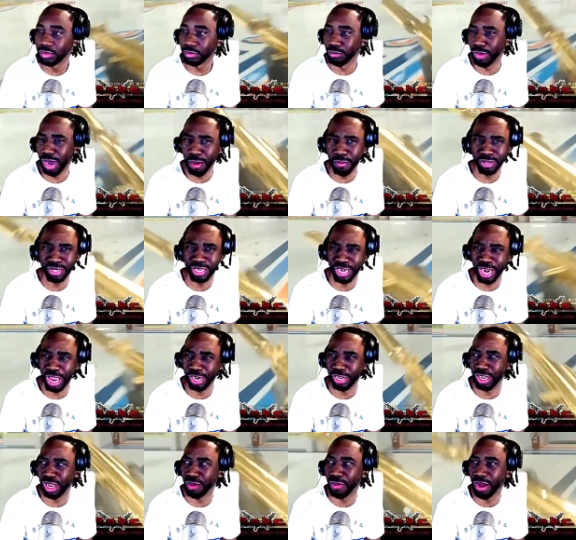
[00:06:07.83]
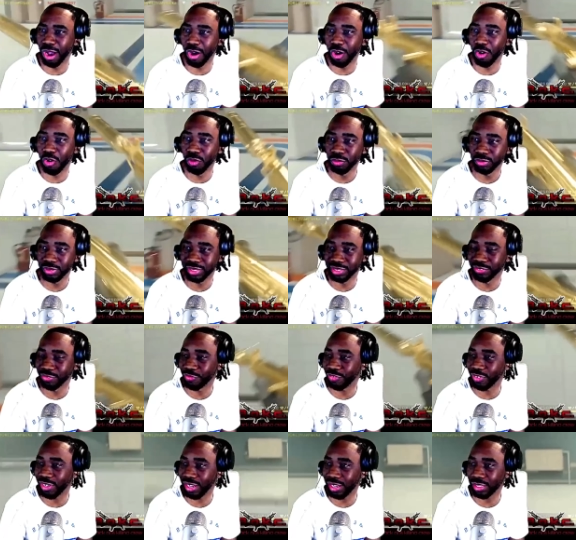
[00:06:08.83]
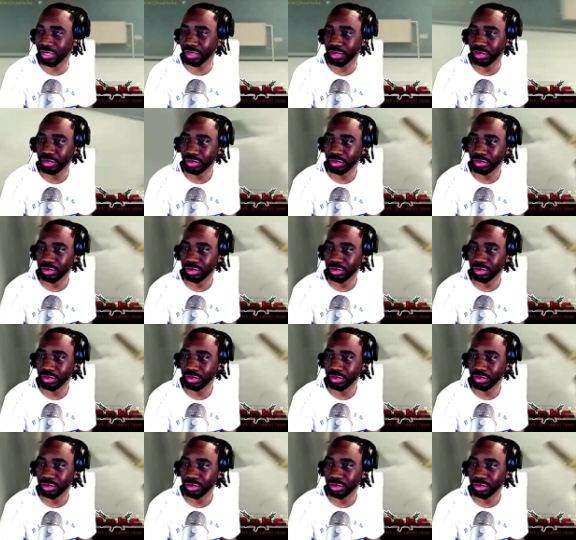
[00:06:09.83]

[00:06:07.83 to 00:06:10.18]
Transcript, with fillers: Mama, can I come home? The fuck?